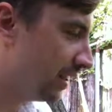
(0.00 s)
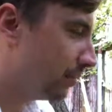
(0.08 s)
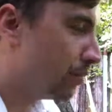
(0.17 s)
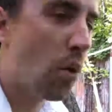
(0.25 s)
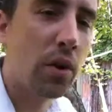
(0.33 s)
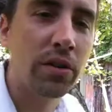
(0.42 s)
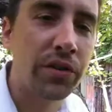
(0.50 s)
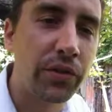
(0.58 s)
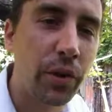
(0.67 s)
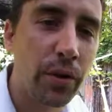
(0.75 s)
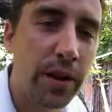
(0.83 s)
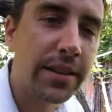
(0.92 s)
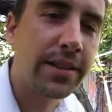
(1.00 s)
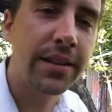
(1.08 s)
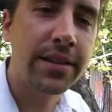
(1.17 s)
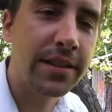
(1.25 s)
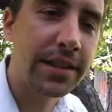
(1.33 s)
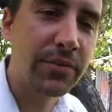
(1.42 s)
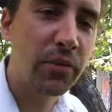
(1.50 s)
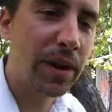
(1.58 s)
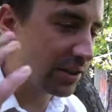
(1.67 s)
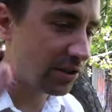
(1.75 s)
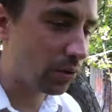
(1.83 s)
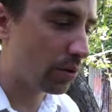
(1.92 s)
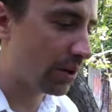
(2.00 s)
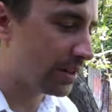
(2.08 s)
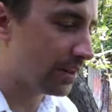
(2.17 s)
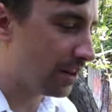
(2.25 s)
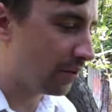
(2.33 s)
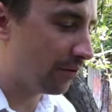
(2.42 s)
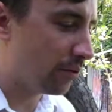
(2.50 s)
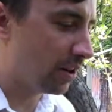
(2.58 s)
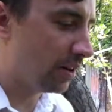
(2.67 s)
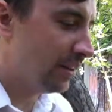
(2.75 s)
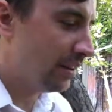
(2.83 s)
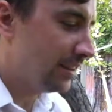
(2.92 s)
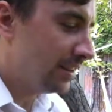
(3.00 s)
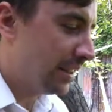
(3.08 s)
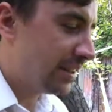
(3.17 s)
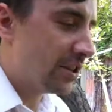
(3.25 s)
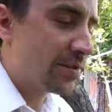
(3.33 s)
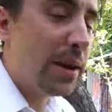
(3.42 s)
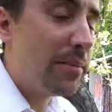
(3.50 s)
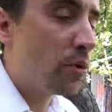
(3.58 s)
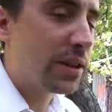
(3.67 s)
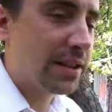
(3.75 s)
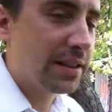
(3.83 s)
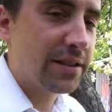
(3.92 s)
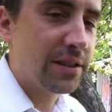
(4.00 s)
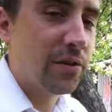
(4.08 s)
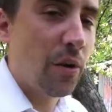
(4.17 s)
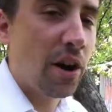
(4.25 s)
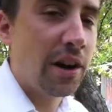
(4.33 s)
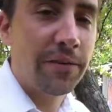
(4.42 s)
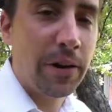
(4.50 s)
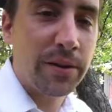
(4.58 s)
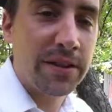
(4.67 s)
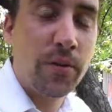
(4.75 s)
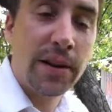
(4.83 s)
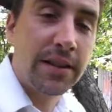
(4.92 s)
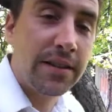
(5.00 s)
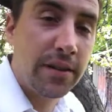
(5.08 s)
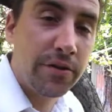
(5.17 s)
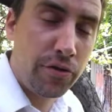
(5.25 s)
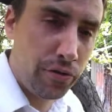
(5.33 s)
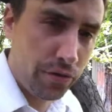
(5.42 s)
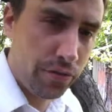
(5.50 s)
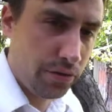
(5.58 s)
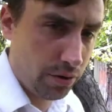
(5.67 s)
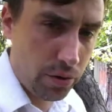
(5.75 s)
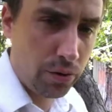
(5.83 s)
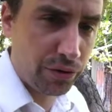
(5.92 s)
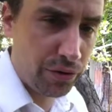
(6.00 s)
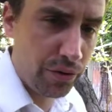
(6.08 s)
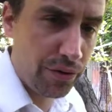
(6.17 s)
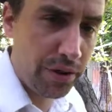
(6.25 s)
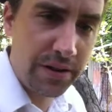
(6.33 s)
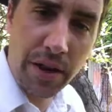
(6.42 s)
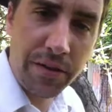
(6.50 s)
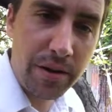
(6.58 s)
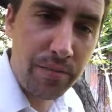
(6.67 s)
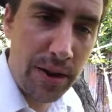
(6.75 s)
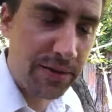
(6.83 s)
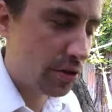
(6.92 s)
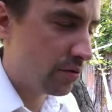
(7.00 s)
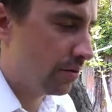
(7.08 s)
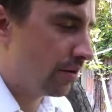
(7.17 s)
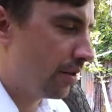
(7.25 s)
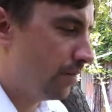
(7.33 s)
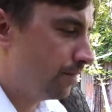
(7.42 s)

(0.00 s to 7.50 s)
moral stories into some of my stories, and therefore it just made more sense to do art if I wasn't going to tell the truth, the whole truth, and nothing but the truth.